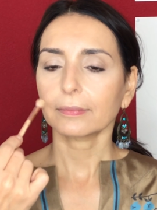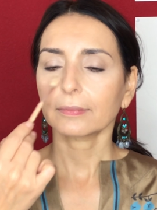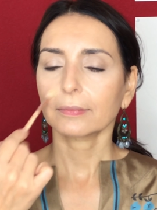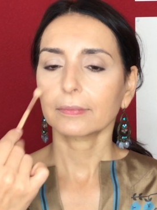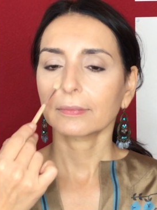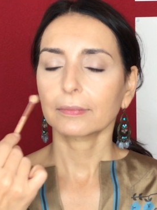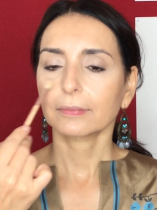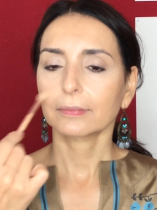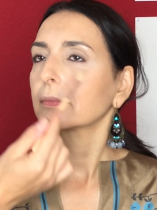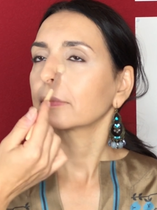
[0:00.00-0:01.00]
and
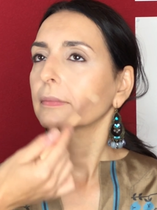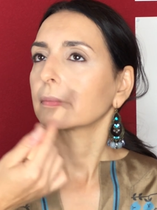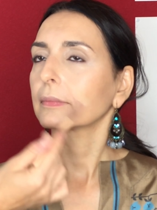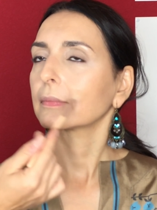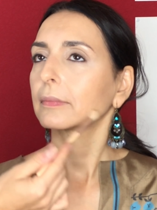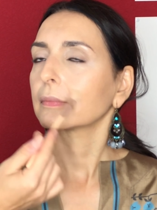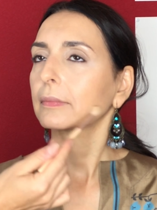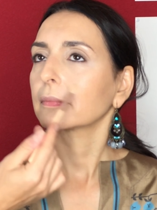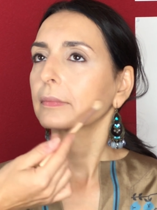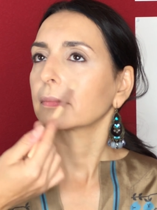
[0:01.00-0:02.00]
also for
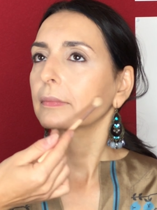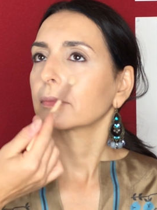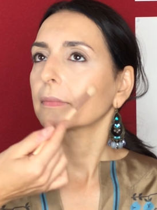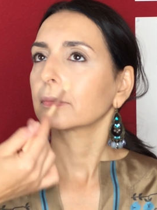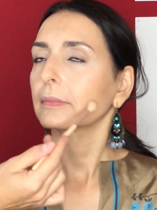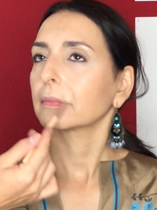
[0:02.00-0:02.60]
mature skin.